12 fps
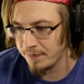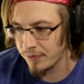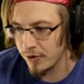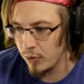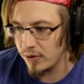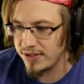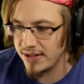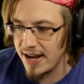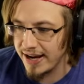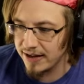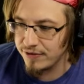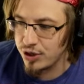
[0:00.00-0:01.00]
What's a
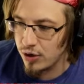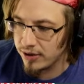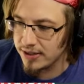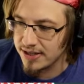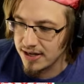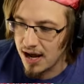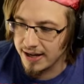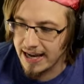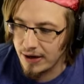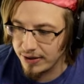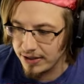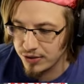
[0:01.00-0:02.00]
negative joker? Does it not
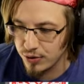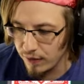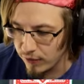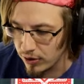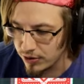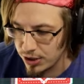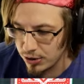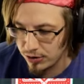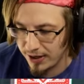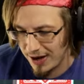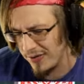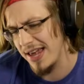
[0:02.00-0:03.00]
count against your overall joker
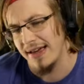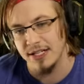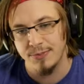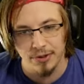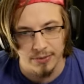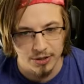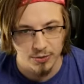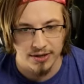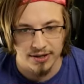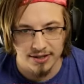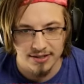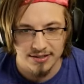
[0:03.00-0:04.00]
count? Yeah, that's pretty much what it
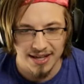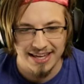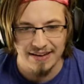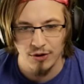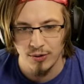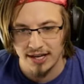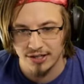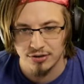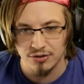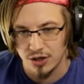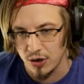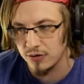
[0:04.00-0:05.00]
does. They give you an extra
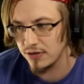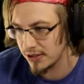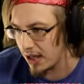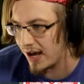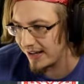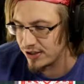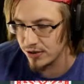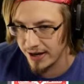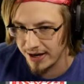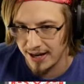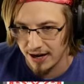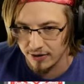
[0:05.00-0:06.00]
joker slot, so they
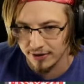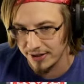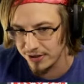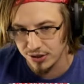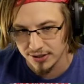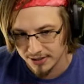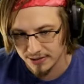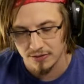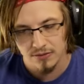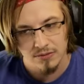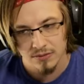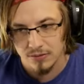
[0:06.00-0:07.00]
inherently just,
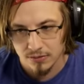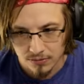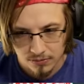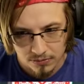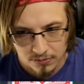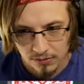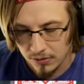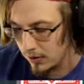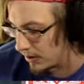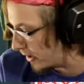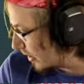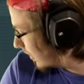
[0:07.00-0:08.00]

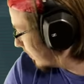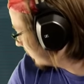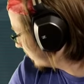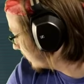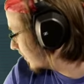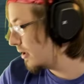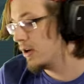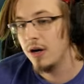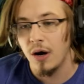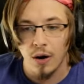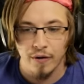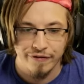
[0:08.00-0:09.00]
you know,
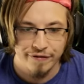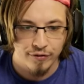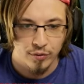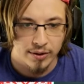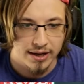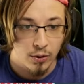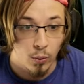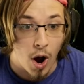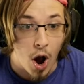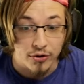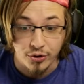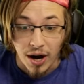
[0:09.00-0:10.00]
are free.
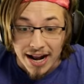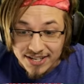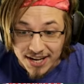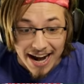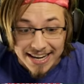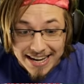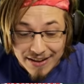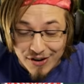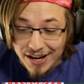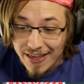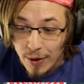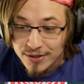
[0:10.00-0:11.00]
Whoa, dude, I see, I didn't even,
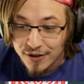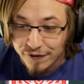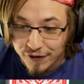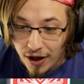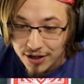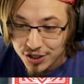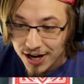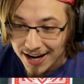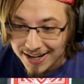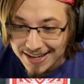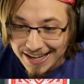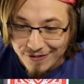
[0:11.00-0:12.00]
that was a flush, and I
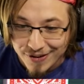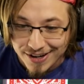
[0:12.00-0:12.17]
didn't even,